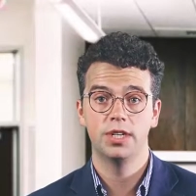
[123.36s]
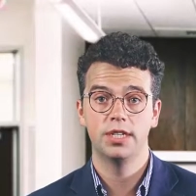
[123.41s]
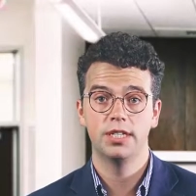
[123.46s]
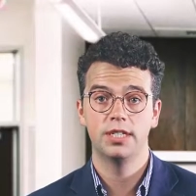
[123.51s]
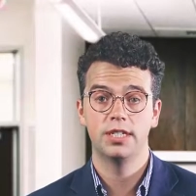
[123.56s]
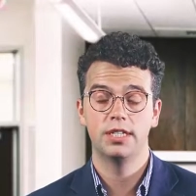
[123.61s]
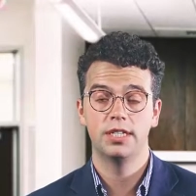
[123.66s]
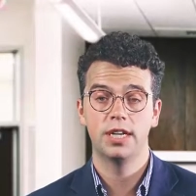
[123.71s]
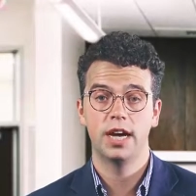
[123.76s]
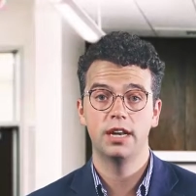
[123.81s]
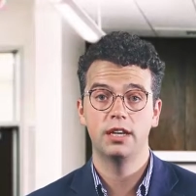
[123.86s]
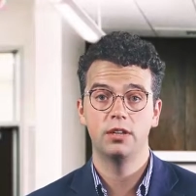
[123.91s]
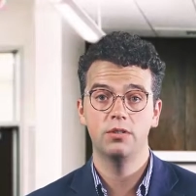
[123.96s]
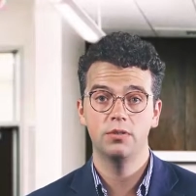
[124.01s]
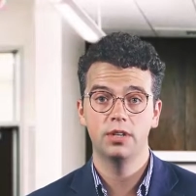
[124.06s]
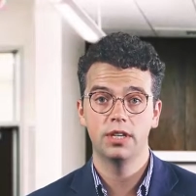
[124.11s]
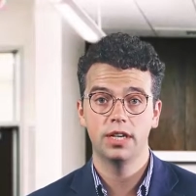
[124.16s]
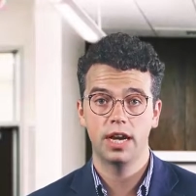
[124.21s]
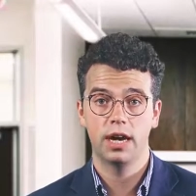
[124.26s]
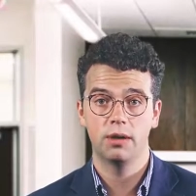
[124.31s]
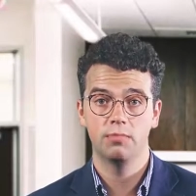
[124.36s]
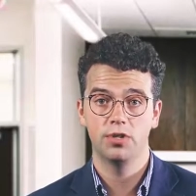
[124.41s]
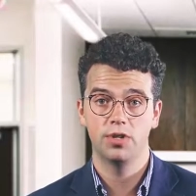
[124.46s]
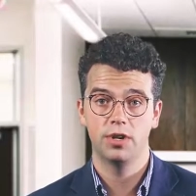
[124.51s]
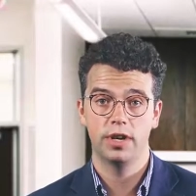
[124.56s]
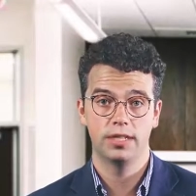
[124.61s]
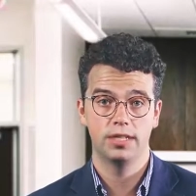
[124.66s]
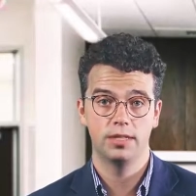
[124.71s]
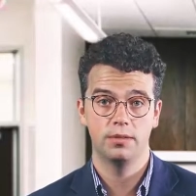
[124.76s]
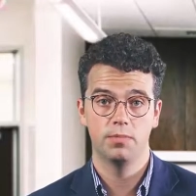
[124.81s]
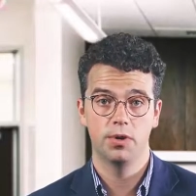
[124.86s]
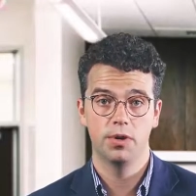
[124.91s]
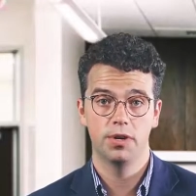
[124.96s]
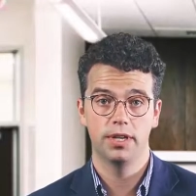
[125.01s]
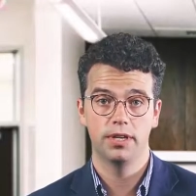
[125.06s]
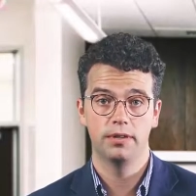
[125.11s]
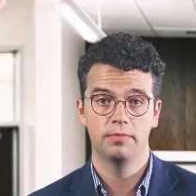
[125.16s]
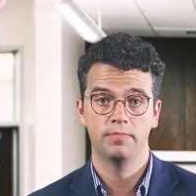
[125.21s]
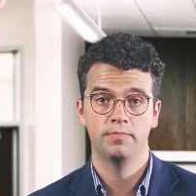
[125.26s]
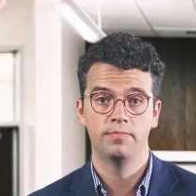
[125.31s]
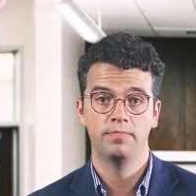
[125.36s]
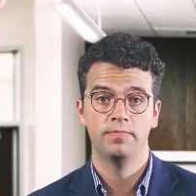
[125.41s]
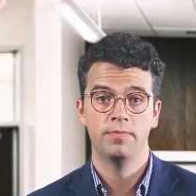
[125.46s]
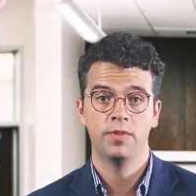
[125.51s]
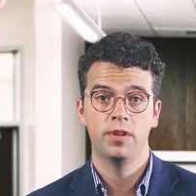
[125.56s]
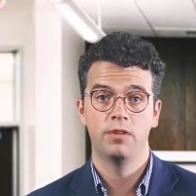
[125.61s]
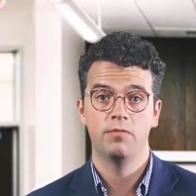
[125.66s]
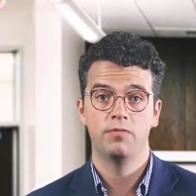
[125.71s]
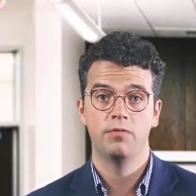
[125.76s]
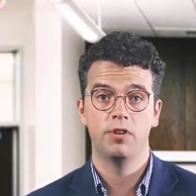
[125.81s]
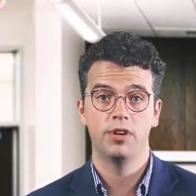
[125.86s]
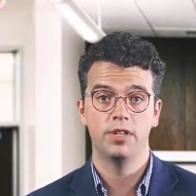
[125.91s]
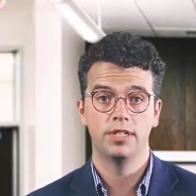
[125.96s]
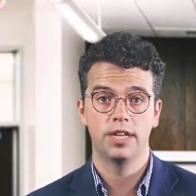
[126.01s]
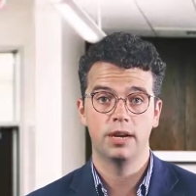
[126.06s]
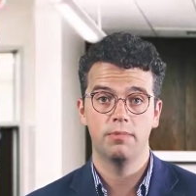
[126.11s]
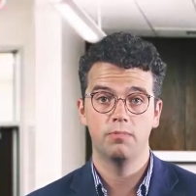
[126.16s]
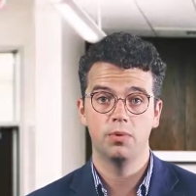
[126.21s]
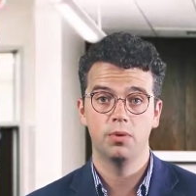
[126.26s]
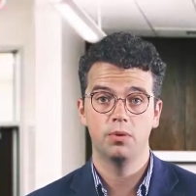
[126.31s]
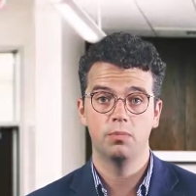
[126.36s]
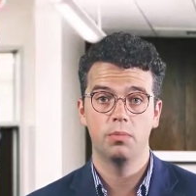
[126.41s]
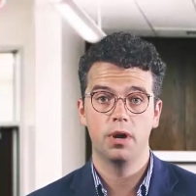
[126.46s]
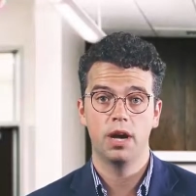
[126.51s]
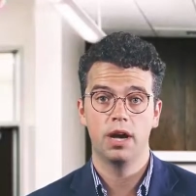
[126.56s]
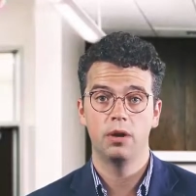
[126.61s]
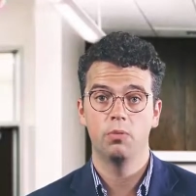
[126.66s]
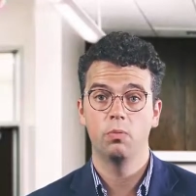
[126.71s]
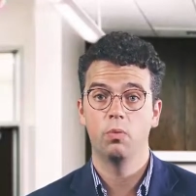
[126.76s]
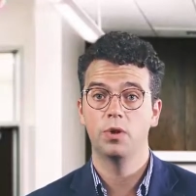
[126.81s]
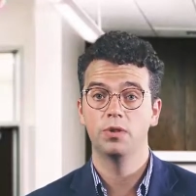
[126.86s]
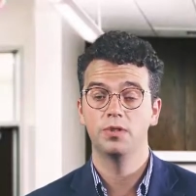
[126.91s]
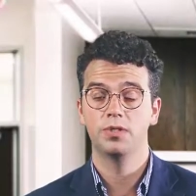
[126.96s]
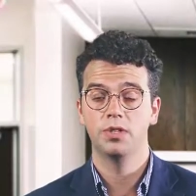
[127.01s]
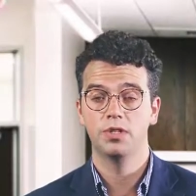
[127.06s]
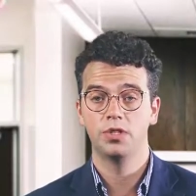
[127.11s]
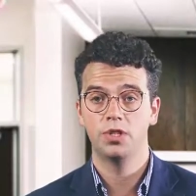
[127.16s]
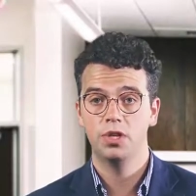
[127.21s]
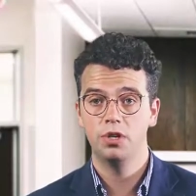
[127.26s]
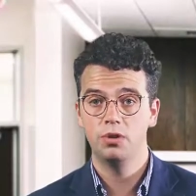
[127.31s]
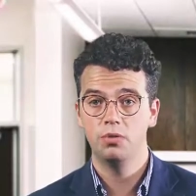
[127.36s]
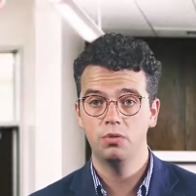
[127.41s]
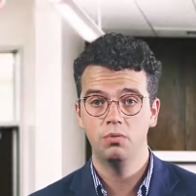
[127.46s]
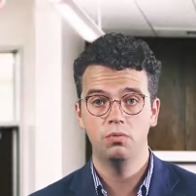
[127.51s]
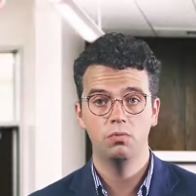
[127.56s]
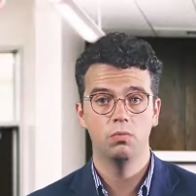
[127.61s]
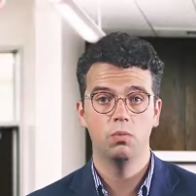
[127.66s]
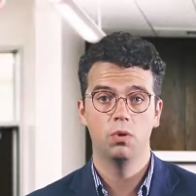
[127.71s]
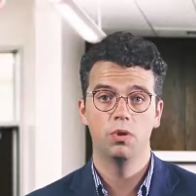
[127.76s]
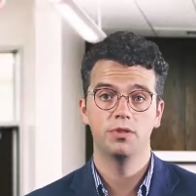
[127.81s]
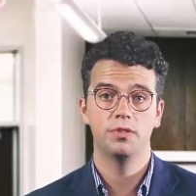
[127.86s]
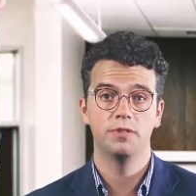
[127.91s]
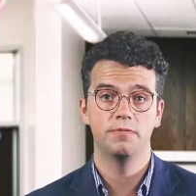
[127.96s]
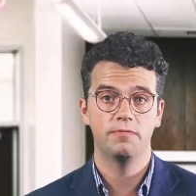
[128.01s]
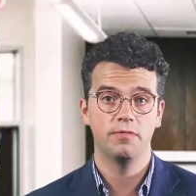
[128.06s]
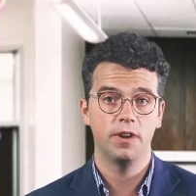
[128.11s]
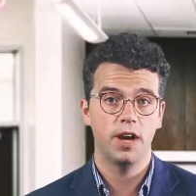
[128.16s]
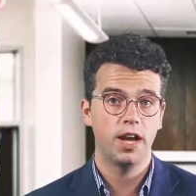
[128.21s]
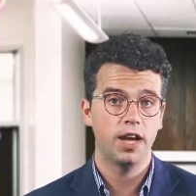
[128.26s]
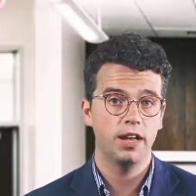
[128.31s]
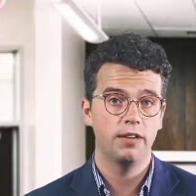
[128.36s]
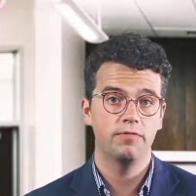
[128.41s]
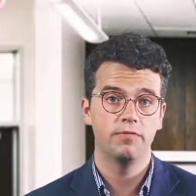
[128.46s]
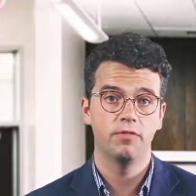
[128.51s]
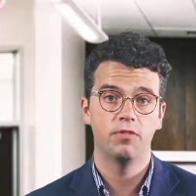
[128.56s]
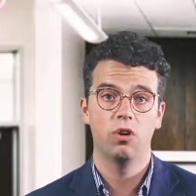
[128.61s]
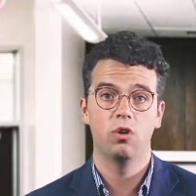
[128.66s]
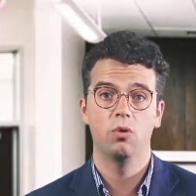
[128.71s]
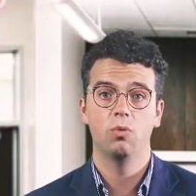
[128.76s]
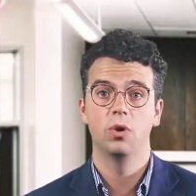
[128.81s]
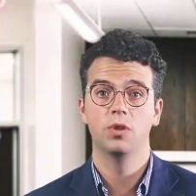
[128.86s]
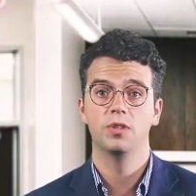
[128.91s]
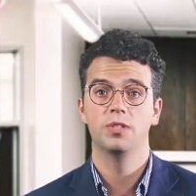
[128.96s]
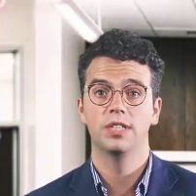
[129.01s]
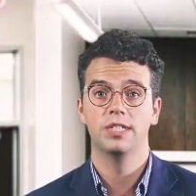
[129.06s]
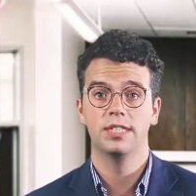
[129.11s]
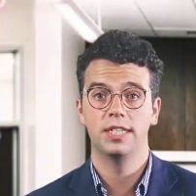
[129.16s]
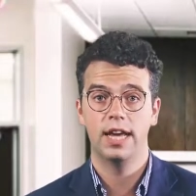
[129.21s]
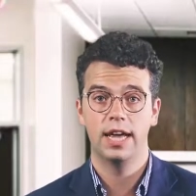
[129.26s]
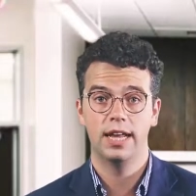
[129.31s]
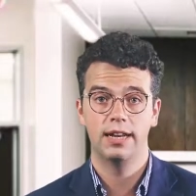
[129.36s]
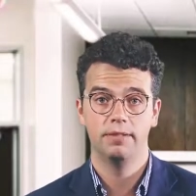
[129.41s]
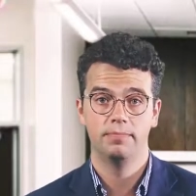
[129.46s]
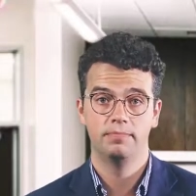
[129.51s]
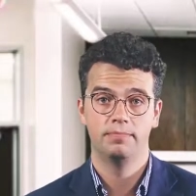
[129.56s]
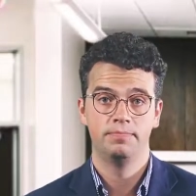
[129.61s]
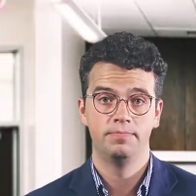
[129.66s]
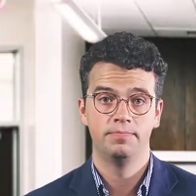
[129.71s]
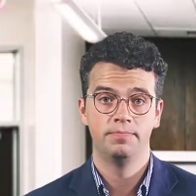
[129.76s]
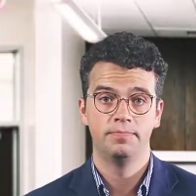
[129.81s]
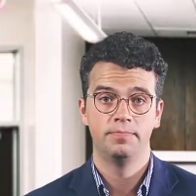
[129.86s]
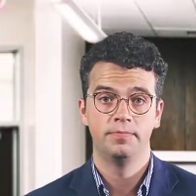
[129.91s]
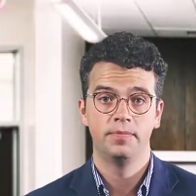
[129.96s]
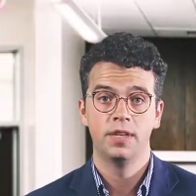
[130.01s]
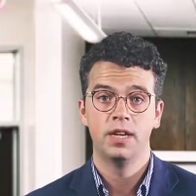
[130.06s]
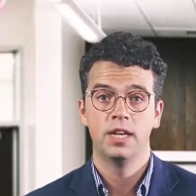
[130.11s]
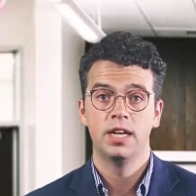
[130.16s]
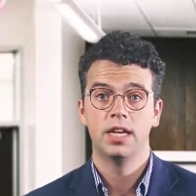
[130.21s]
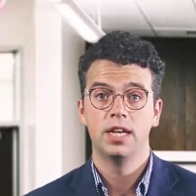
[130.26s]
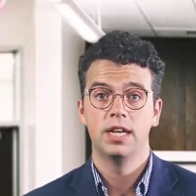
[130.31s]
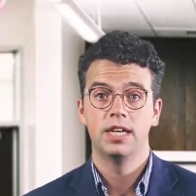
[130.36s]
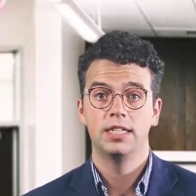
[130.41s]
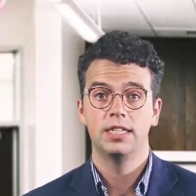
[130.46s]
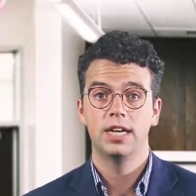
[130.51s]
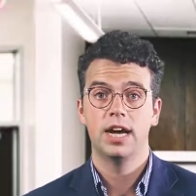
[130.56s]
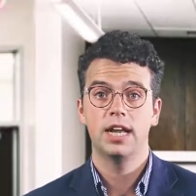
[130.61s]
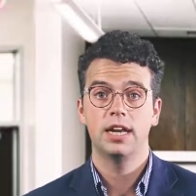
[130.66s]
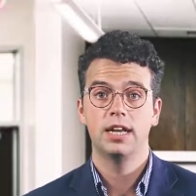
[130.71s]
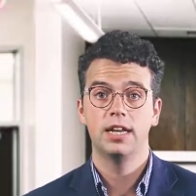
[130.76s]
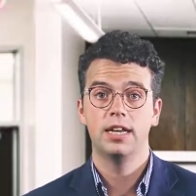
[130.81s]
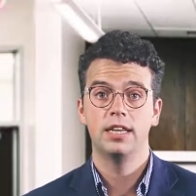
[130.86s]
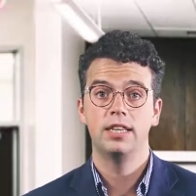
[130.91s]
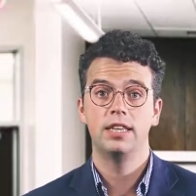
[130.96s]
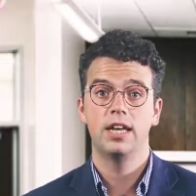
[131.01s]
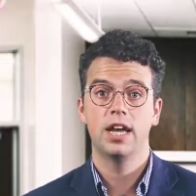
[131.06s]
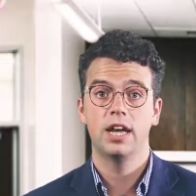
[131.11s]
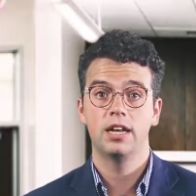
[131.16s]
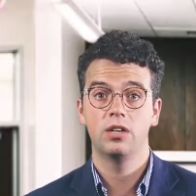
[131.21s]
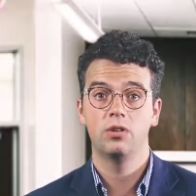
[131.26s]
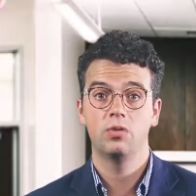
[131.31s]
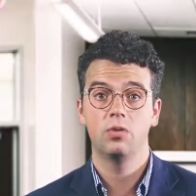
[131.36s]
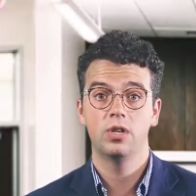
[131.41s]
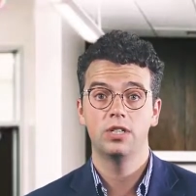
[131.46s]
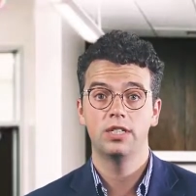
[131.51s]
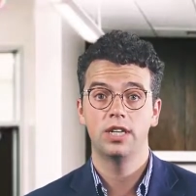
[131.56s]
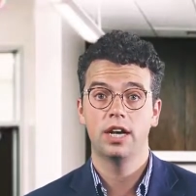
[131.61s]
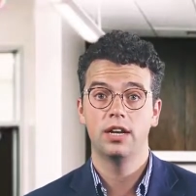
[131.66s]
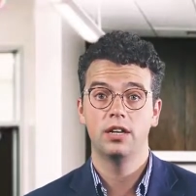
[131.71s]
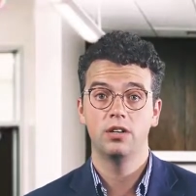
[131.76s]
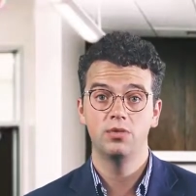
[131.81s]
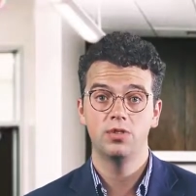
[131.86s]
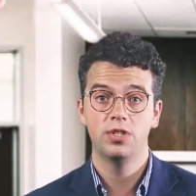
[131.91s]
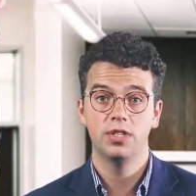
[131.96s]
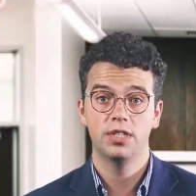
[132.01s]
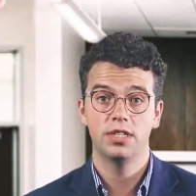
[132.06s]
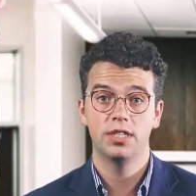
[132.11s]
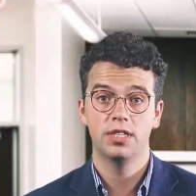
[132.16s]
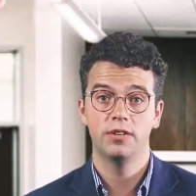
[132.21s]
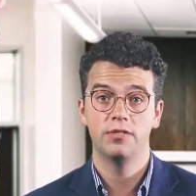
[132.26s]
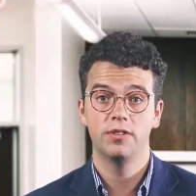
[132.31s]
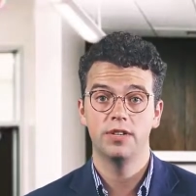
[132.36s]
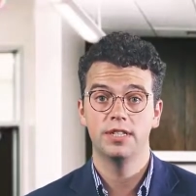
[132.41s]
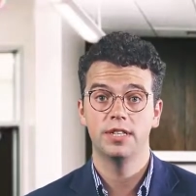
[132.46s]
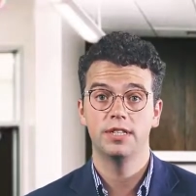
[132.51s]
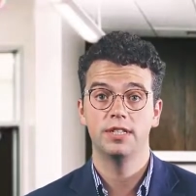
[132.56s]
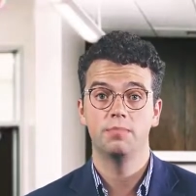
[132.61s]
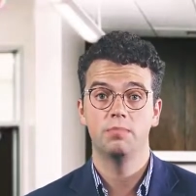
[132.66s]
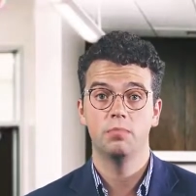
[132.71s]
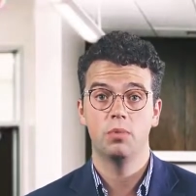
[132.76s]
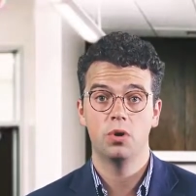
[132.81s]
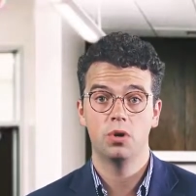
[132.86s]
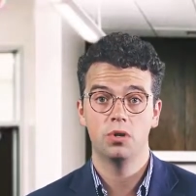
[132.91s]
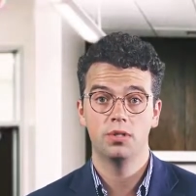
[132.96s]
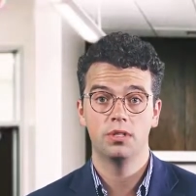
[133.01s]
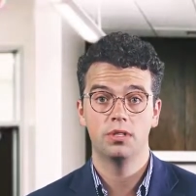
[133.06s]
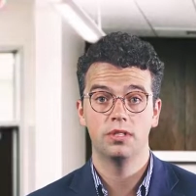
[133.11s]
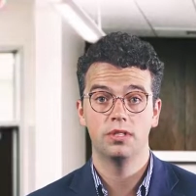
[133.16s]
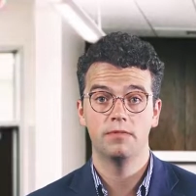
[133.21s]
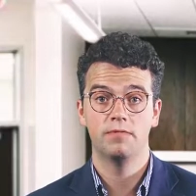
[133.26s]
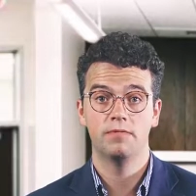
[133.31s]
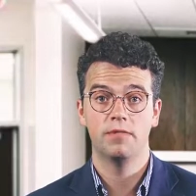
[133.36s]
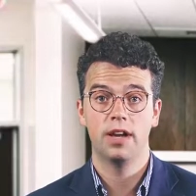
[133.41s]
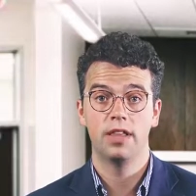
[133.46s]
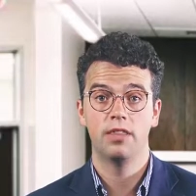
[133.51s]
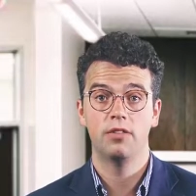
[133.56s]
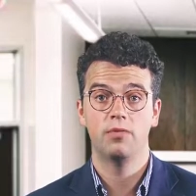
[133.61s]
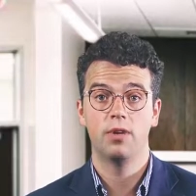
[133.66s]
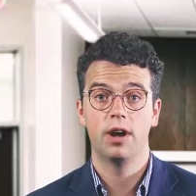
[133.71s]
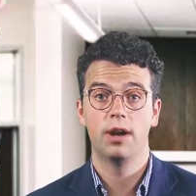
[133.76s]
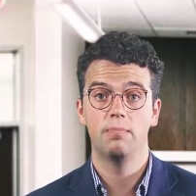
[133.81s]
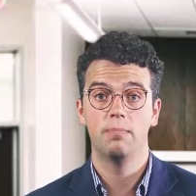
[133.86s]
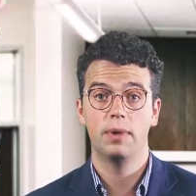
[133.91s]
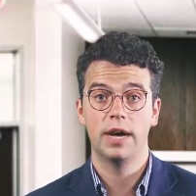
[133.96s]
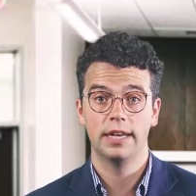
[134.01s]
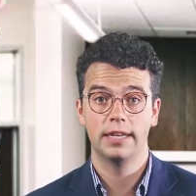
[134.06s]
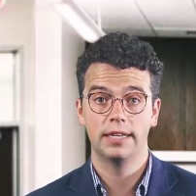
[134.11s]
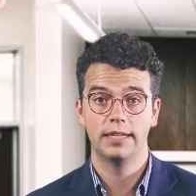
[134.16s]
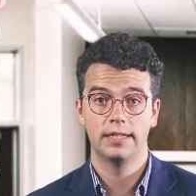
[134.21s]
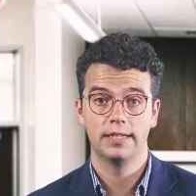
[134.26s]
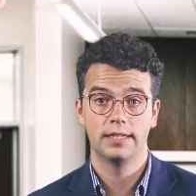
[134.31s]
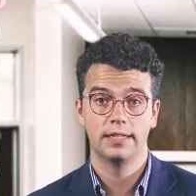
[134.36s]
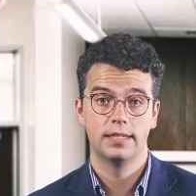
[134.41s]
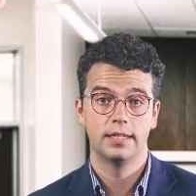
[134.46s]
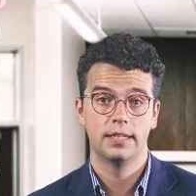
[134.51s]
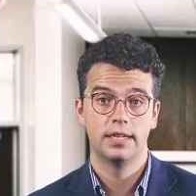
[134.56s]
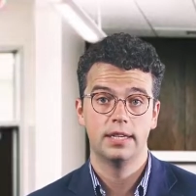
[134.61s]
is to dilute the capture antibody, for example by 1 to 2, 1 to 5, or 1 to 10. Dialing in the adequate dilution series is important to find the right balance.